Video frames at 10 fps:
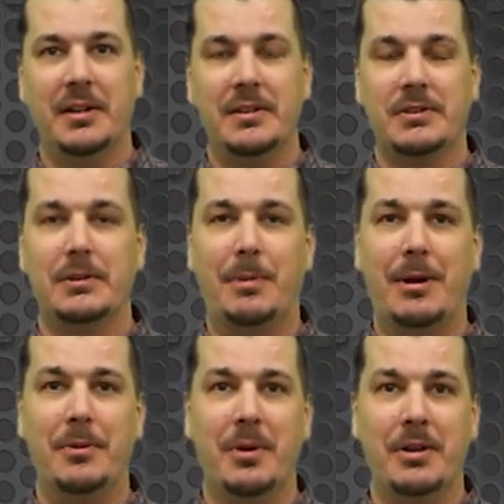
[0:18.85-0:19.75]
So you're
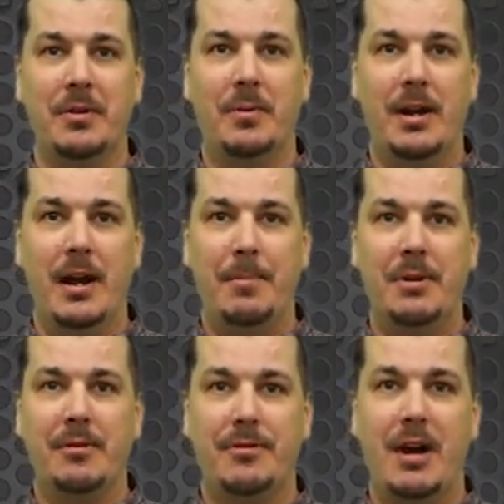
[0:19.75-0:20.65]
probably wondering what
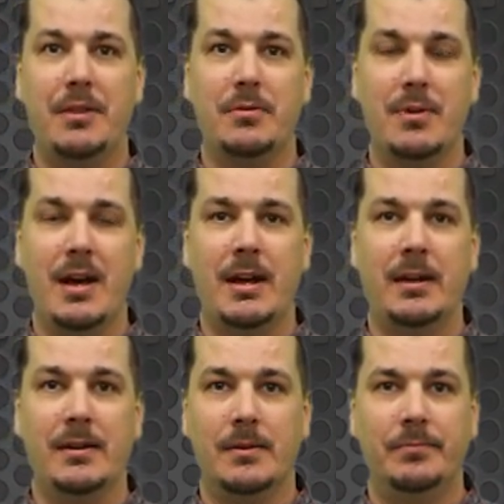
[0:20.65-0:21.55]
happened to 5 through 9.
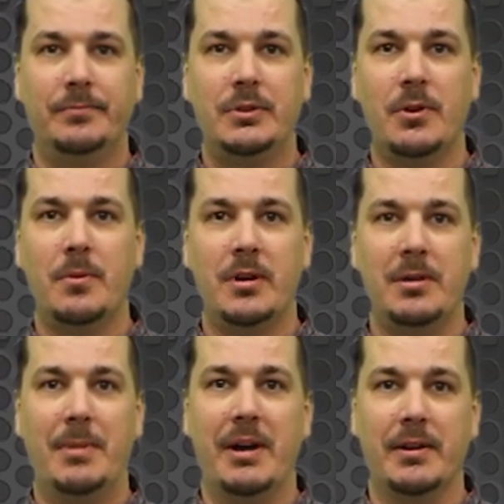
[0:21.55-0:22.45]
Well, don't worry
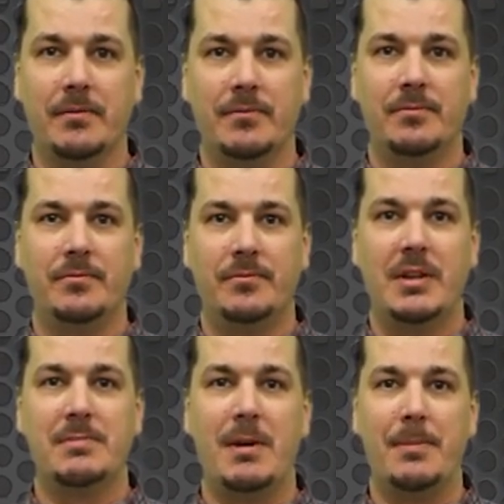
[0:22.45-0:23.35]
about it.
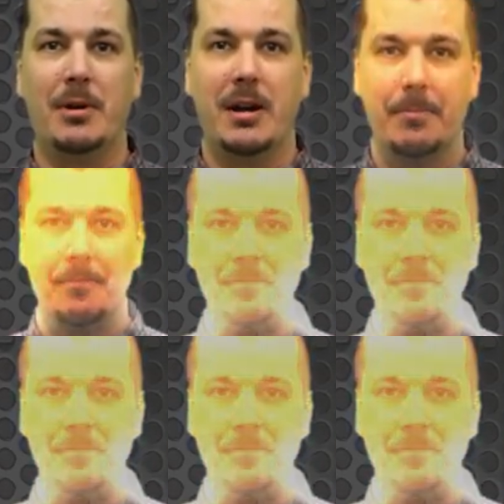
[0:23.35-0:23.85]
That's my problem.